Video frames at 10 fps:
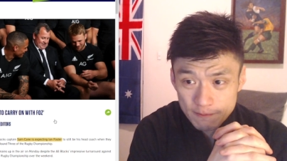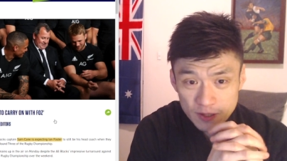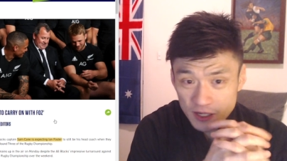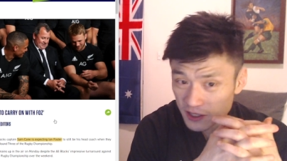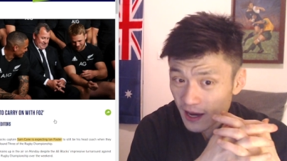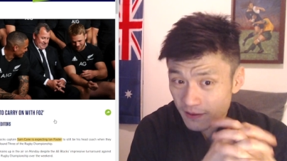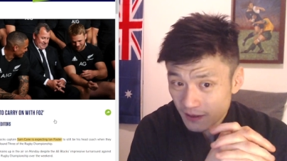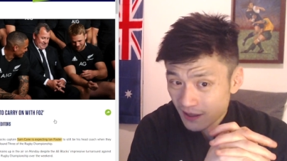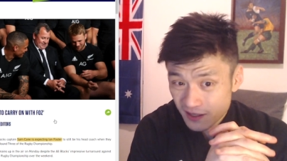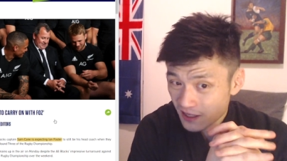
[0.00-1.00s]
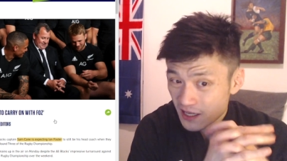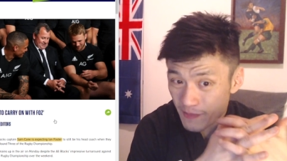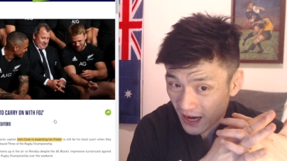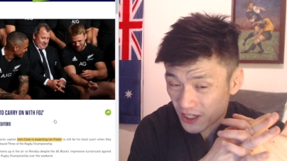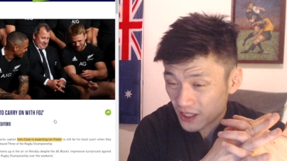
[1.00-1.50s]
Because you can
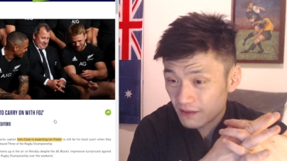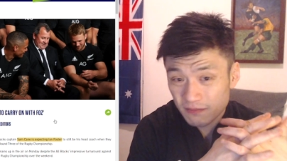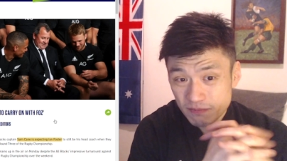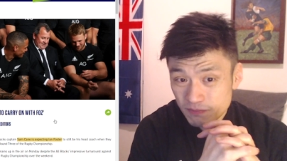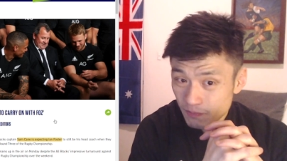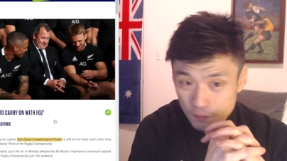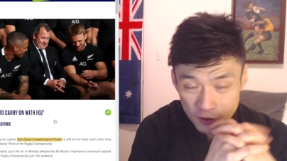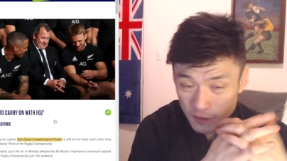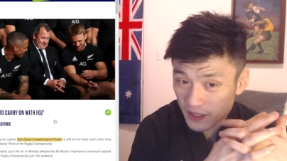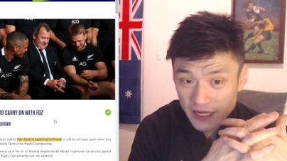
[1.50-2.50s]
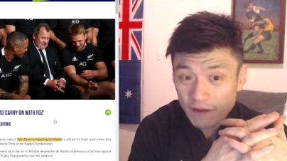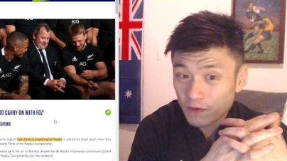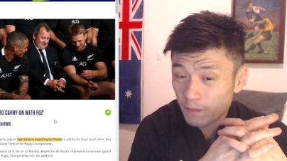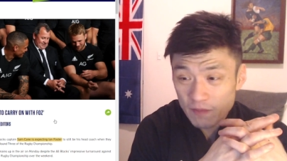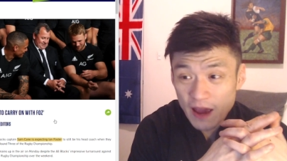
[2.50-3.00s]
imagine pretty much every,